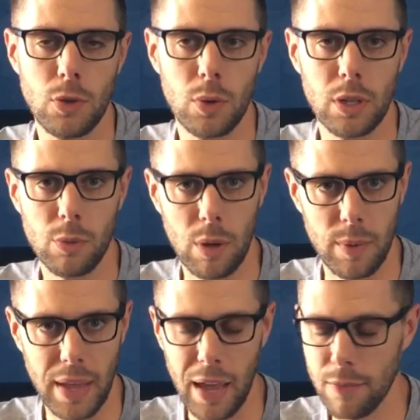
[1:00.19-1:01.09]
doing it the way
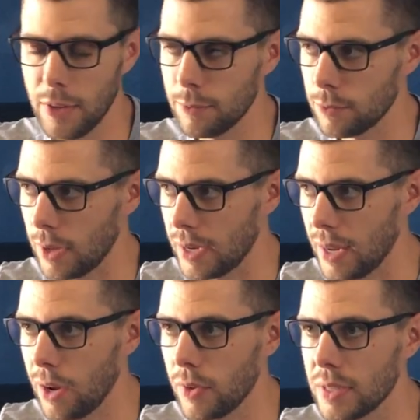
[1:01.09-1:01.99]
we have it right
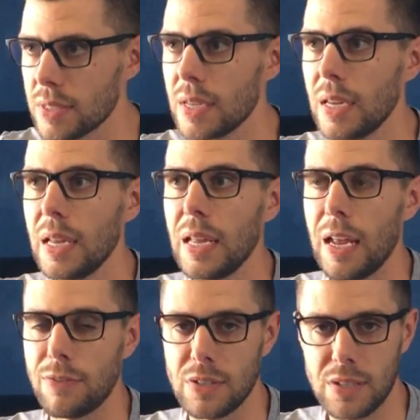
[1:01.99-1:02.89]
now is
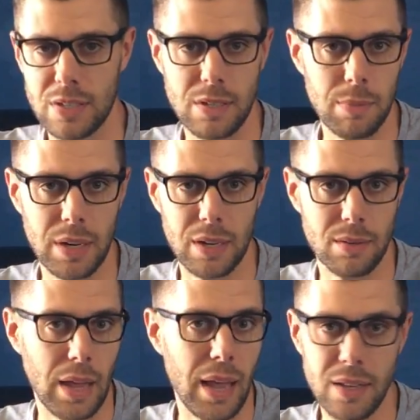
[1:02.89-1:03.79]
if the 60-minute
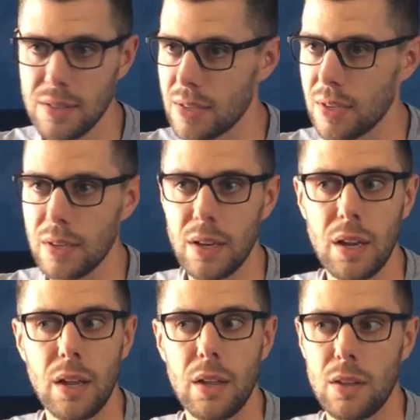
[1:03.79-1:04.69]
ends and
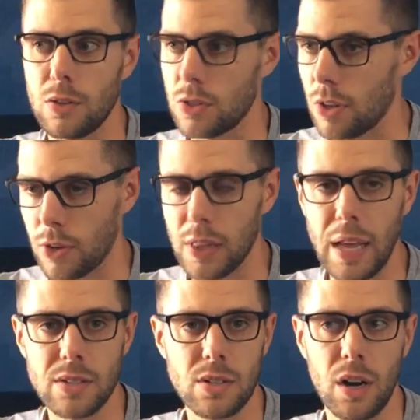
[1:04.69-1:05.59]
there's another
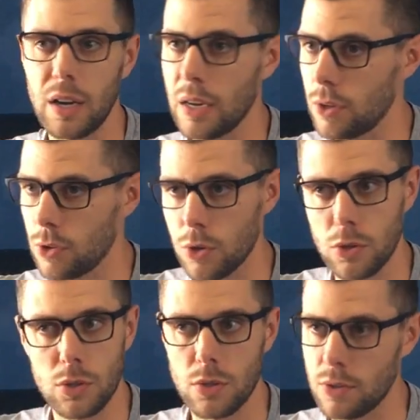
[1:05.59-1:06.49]
class starting or
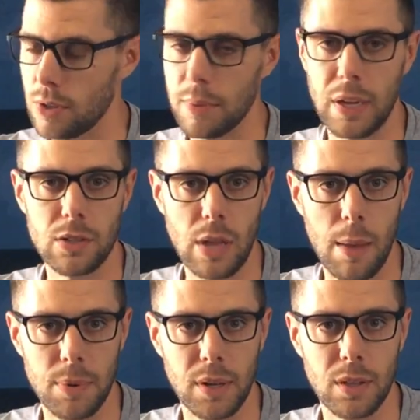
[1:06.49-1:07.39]
there's something else
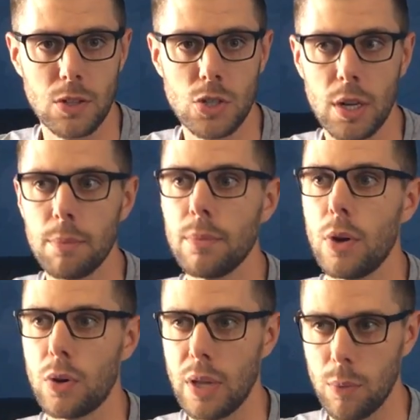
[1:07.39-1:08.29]
happening in the gym,
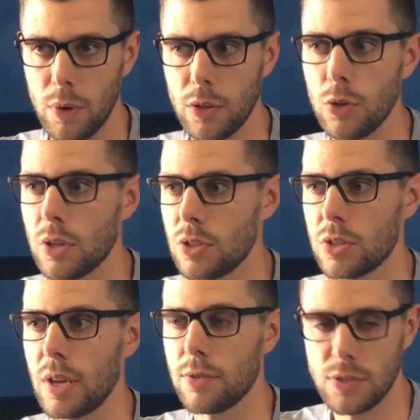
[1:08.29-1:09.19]
okay, well, you can
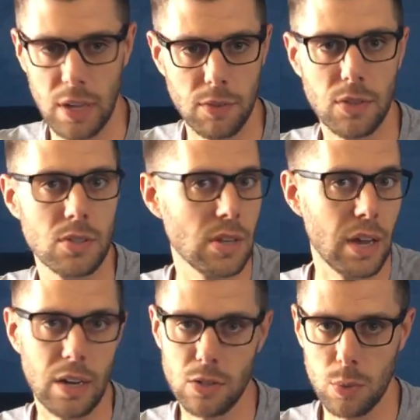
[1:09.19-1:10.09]
just kind of stay off to the
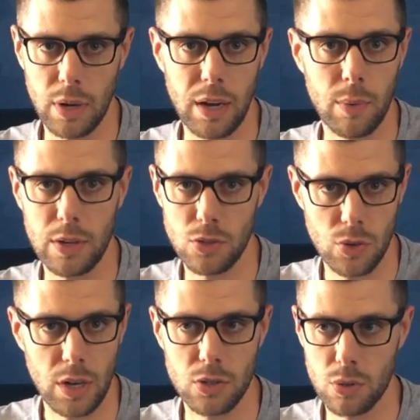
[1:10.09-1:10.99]
side as you would anyway,
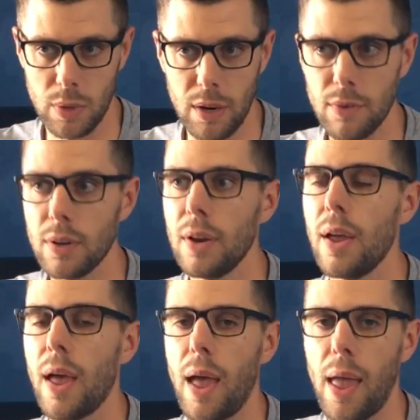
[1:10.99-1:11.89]
stretch, whatever,
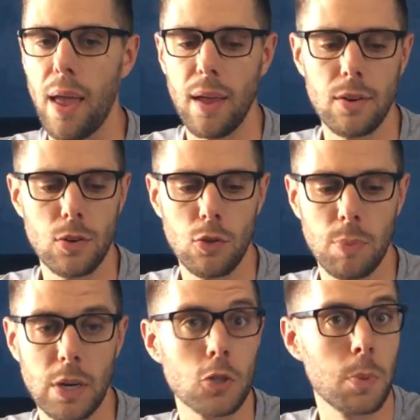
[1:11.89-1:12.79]
and
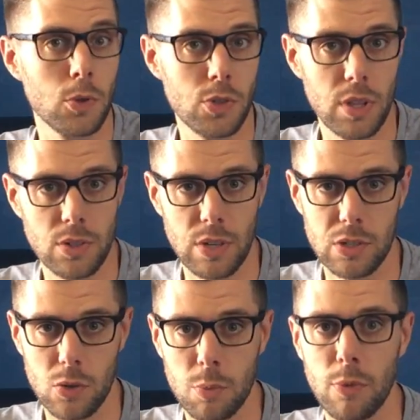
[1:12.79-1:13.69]
you've been exposed to the
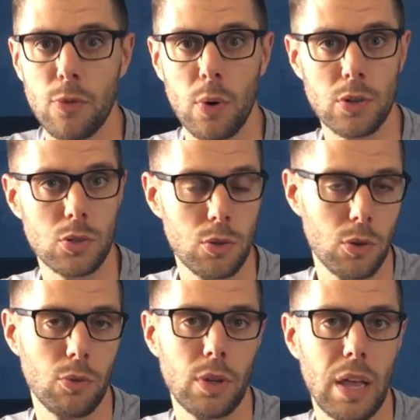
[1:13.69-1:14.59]
accessory work before, so you
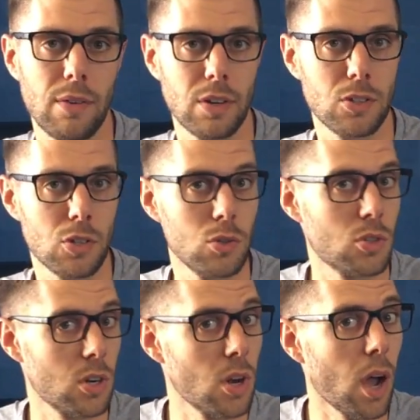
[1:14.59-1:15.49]
don't really have an excuse
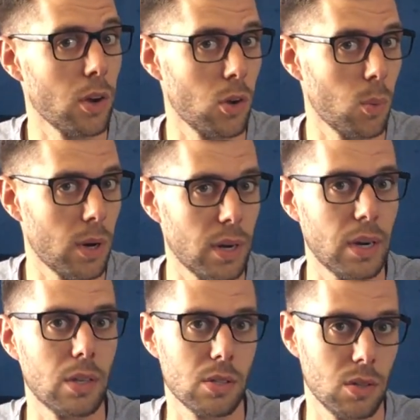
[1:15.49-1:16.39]
to not know what it
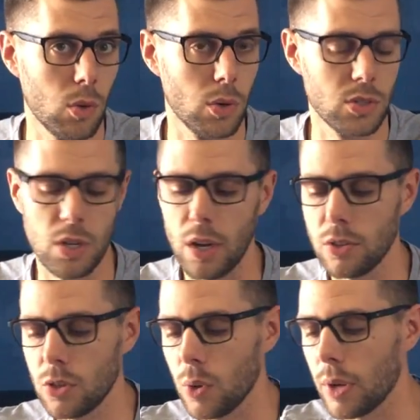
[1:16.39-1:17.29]
is or to
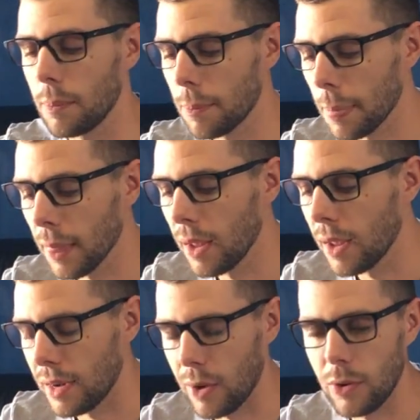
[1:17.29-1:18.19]
not do it.
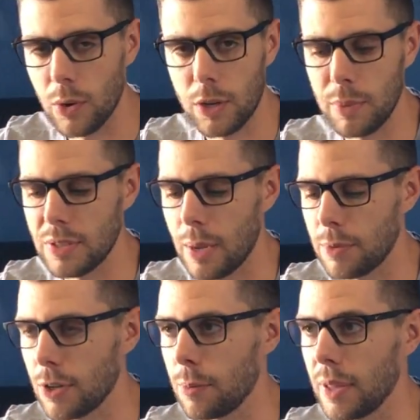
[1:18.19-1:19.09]
Now, I know it can be
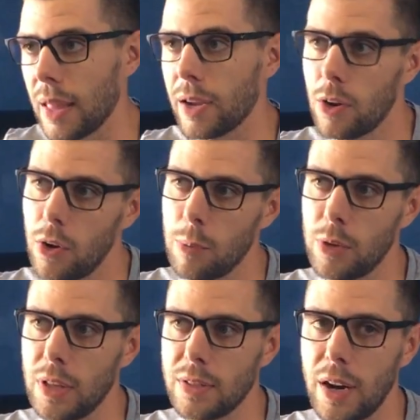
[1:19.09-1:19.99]
tempting to be like, oh, I'm
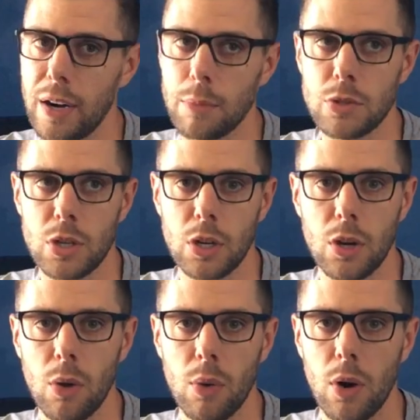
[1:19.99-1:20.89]
really tired, I'm just going to
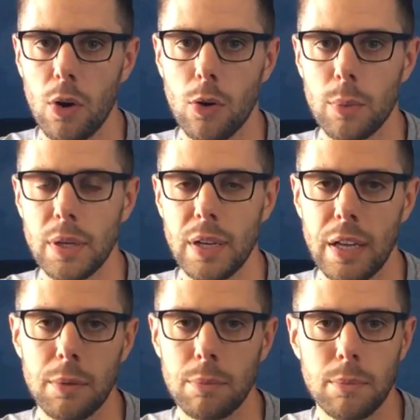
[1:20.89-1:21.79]
go home and
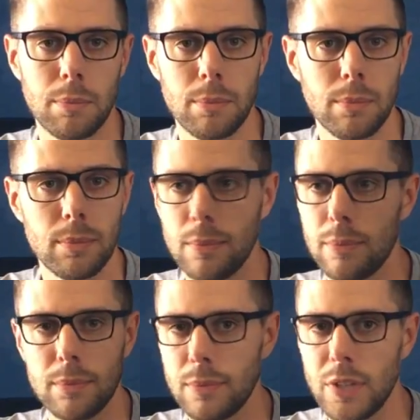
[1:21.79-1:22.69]
eat
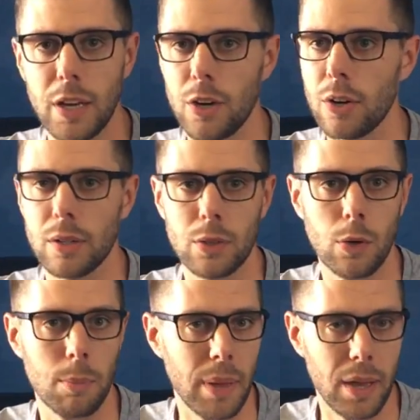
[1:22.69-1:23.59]
dinner and go
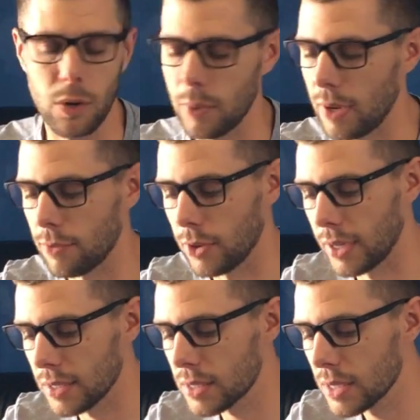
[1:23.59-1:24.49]
to bed or whatever it
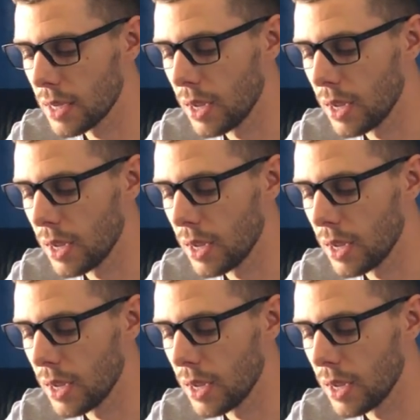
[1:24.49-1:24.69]
is.